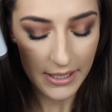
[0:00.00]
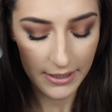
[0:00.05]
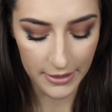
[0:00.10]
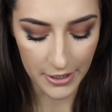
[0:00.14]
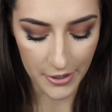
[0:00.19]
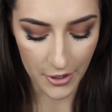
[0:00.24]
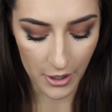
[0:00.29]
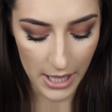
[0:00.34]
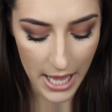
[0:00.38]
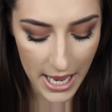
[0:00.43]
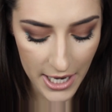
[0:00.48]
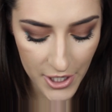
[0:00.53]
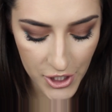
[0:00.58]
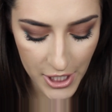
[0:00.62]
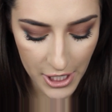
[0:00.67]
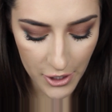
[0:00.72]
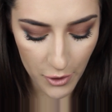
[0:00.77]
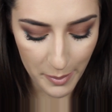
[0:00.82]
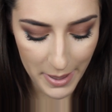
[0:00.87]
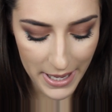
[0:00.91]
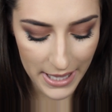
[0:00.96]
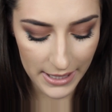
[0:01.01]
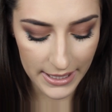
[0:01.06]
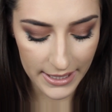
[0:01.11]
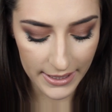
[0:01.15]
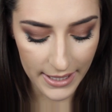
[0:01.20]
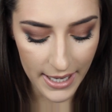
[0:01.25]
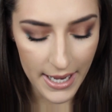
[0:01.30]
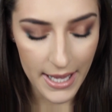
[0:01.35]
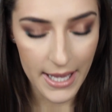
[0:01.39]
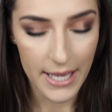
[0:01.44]
little eyeshadow
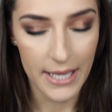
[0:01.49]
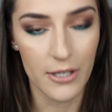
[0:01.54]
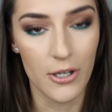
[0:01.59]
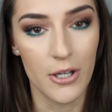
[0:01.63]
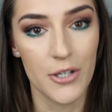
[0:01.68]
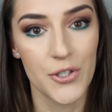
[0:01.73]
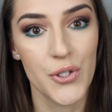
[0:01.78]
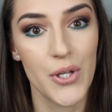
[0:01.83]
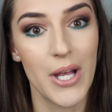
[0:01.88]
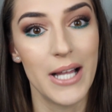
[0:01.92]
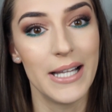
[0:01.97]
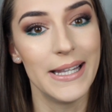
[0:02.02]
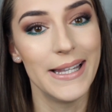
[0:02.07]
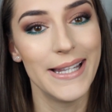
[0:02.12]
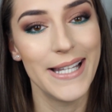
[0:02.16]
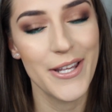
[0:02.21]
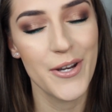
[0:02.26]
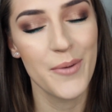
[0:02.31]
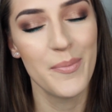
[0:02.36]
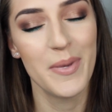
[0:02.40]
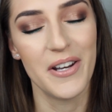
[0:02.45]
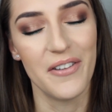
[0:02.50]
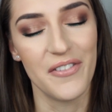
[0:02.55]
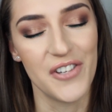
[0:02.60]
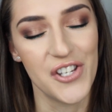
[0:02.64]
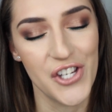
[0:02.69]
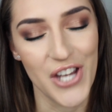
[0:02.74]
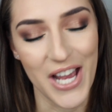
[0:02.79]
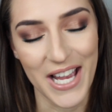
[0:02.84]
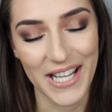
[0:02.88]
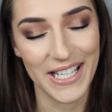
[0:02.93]
palette, and also a little bit of
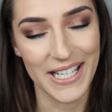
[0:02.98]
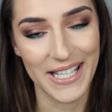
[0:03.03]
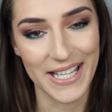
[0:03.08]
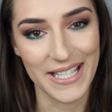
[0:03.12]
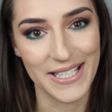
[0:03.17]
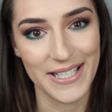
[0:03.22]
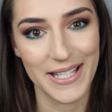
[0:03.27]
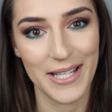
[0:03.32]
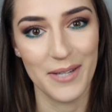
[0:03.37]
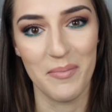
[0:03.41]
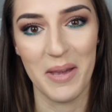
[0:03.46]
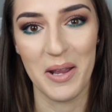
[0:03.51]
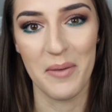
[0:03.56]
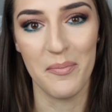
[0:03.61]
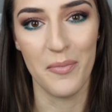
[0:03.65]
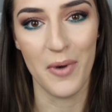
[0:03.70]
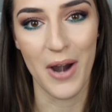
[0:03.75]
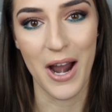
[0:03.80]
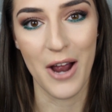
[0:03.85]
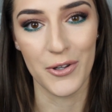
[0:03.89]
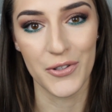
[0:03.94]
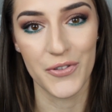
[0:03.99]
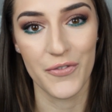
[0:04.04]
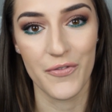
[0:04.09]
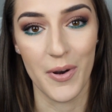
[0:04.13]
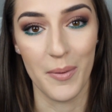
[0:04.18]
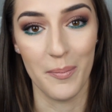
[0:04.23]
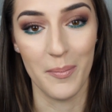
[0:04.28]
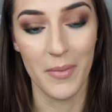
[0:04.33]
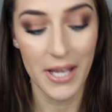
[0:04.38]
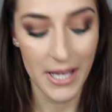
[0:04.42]
shininess in my brows
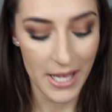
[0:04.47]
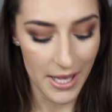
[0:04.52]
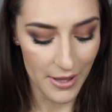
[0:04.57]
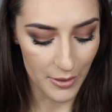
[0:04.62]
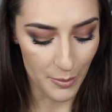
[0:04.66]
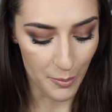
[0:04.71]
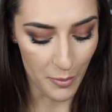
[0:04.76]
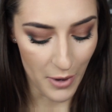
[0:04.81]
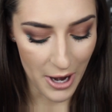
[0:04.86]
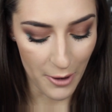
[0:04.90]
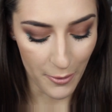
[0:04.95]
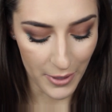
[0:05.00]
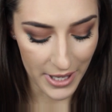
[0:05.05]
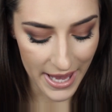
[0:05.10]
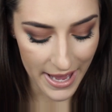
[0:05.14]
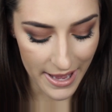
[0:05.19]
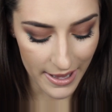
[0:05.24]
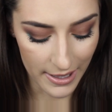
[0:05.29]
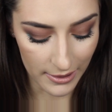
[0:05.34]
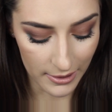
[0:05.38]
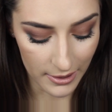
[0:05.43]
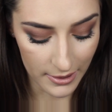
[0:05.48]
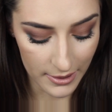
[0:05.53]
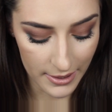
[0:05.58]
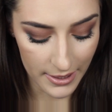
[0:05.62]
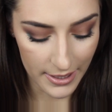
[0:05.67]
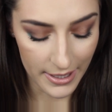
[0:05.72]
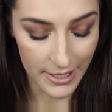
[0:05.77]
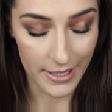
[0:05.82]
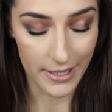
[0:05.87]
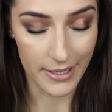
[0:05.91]
from the Eyebrow Gel
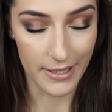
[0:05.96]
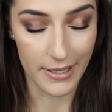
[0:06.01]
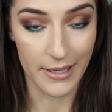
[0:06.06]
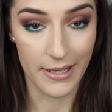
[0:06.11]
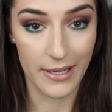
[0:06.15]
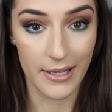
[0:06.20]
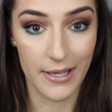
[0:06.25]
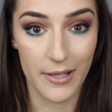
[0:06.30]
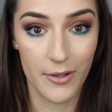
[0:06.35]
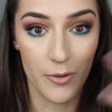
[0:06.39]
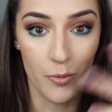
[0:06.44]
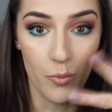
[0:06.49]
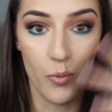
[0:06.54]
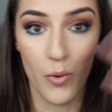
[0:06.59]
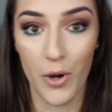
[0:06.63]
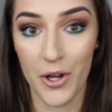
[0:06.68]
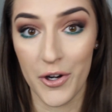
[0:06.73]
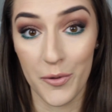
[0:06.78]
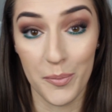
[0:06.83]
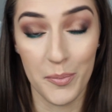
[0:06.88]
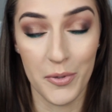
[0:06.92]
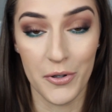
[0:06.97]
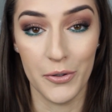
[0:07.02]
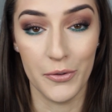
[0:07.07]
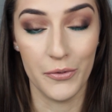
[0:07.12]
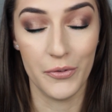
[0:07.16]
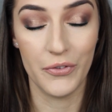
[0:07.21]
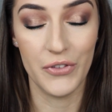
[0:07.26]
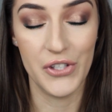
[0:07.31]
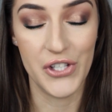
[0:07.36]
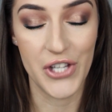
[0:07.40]

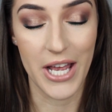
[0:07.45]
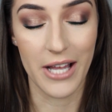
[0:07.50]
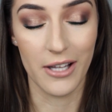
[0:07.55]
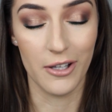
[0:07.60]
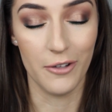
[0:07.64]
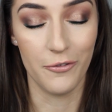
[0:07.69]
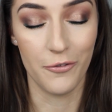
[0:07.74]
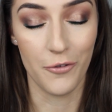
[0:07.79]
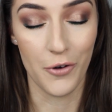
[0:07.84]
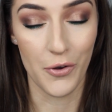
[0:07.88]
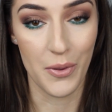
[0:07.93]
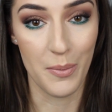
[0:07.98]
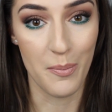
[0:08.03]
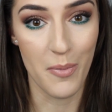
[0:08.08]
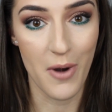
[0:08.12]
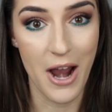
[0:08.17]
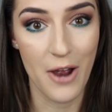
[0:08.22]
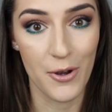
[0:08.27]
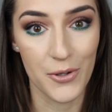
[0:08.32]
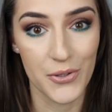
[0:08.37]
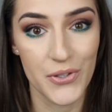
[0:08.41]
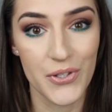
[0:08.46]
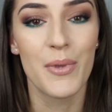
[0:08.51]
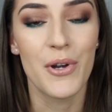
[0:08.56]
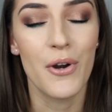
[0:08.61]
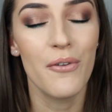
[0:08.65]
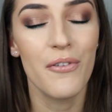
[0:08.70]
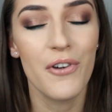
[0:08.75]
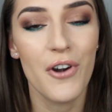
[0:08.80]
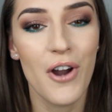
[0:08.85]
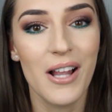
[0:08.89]
waterproof gel for the brows.
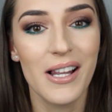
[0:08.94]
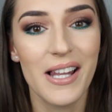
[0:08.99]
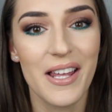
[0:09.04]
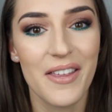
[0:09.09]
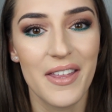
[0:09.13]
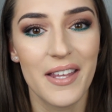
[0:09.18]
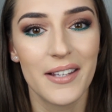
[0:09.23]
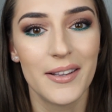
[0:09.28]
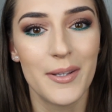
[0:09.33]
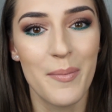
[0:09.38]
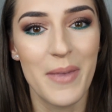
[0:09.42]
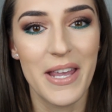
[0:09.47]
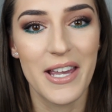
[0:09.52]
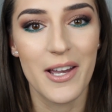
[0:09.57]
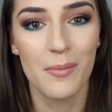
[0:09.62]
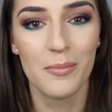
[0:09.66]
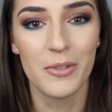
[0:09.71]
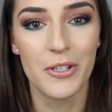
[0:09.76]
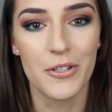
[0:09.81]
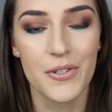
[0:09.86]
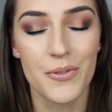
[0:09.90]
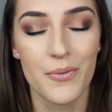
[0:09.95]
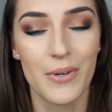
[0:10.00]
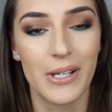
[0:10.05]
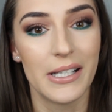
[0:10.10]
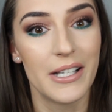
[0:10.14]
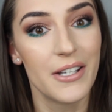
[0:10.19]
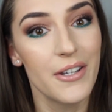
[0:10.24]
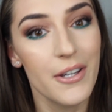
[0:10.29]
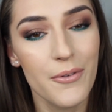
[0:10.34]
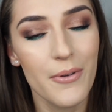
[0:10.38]
But overall I think the makeup looks
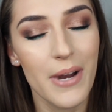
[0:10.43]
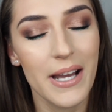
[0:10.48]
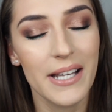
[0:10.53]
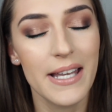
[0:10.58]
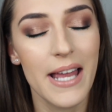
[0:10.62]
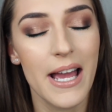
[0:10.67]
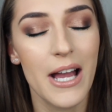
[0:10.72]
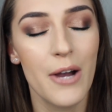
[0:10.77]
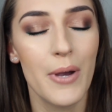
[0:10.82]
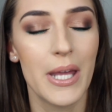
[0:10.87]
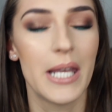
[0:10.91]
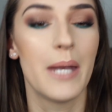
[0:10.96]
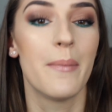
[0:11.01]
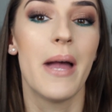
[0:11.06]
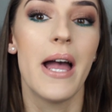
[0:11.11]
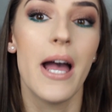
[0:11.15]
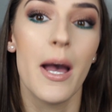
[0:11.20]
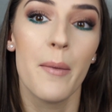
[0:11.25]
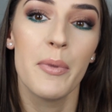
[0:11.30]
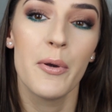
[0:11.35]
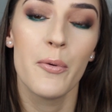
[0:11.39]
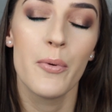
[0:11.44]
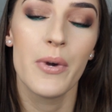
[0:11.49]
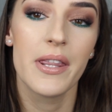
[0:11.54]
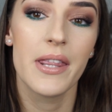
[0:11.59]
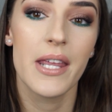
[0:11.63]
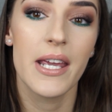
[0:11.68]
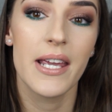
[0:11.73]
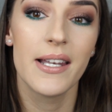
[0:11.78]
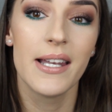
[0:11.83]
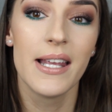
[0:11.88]
really good right now and I'm happy
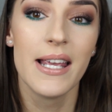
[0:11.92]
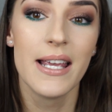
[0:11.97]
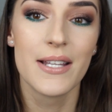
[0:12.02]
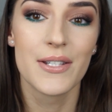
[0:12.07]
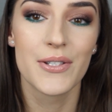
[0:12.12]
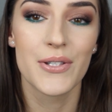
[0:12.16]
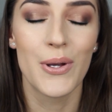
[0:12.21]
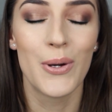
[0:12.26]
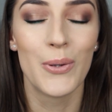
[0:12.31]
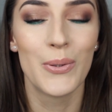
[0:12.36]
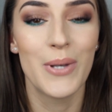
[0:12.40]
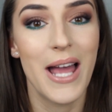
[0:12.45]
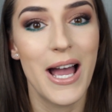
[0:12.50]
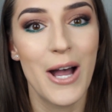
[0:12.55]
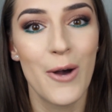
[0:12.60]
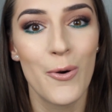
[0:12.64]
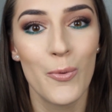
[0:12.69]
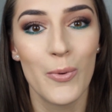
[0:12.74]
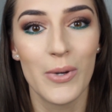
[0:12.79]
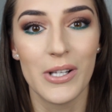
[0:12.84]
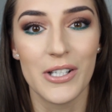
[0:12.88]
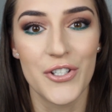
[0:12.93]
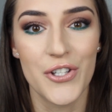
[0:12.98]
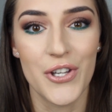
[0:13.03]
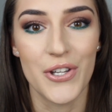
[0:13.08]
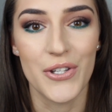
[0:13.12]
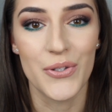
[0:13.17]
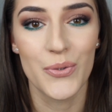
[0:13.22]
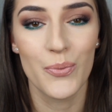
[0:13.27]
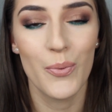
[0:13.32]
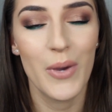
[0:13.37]
with it. So now we'll
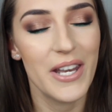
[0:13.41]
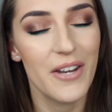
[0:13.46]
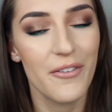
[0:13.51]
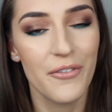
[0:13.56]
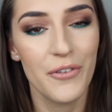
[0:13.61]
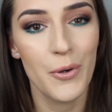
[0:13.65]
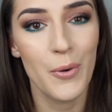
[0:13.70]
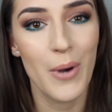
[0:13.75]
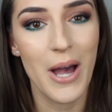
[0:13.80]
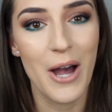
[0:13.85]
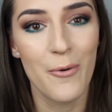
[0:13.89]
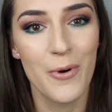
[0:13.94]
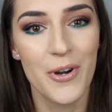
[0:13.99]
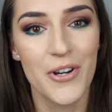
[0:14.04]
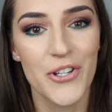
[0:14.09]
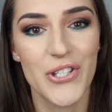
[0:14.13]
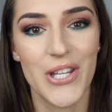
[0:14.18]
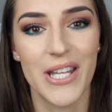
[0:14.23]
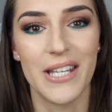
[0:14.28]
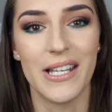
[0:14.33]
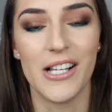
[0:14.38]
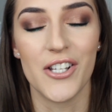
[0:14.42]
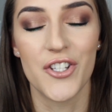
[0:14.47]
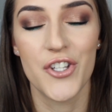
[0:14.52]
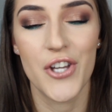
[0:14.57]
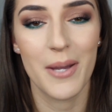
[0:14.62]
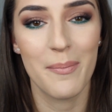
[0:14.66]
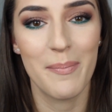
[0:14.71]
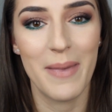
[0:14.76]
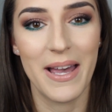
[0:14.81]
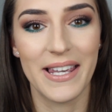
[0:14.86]
just wait a few hours and I'll
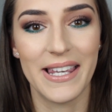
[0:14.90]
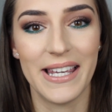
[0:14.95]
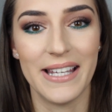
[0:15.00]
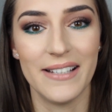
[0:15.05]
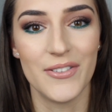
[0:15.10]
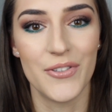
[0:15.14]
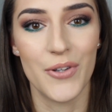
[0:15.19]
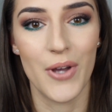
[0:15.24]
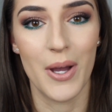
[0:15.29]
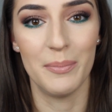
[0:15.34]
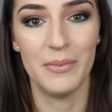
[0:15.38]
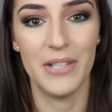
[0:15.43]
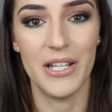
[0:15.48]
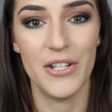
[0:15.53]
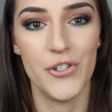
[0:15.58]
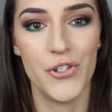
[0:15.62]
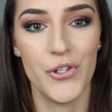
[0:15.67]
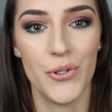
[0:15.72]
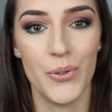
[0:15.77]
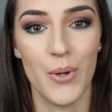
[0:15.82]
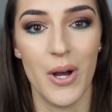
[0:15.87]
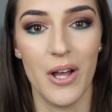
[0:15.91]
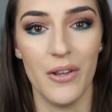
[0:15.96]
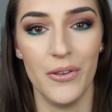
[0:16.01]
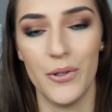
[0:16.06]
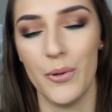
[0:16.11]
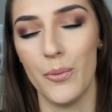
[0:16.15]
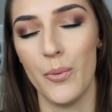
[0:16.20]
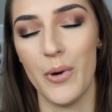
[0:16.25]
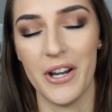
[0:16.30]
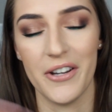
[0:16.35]
check back in to update you
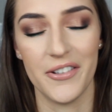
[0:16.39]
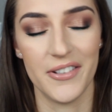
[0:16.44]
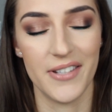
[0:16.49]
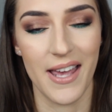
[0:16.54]
on the wear